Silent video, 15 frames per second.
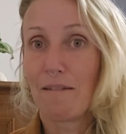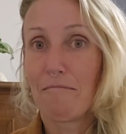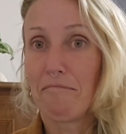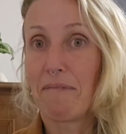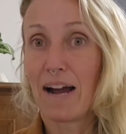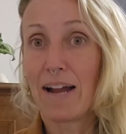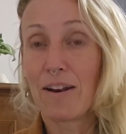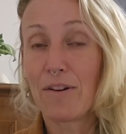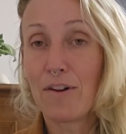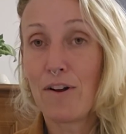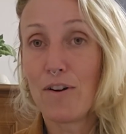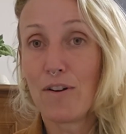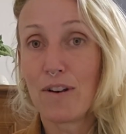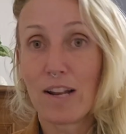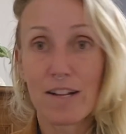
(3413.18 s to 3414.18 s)
I don't
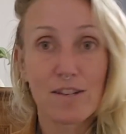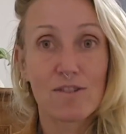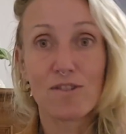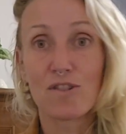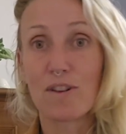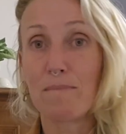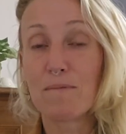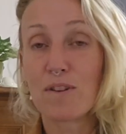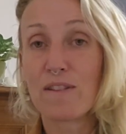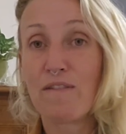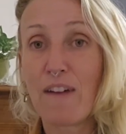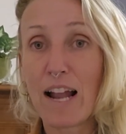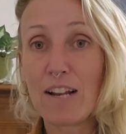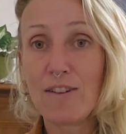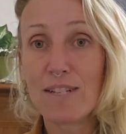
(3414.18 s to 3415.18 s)
know. Let's just jump to the
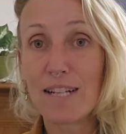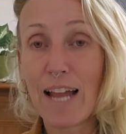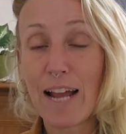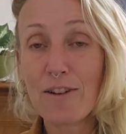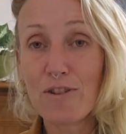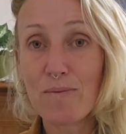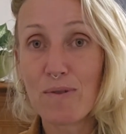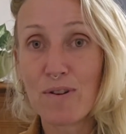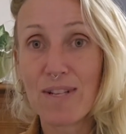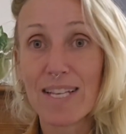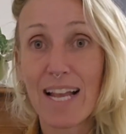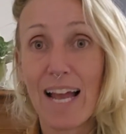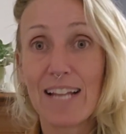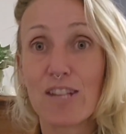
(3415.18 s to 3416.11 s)
values and attributes.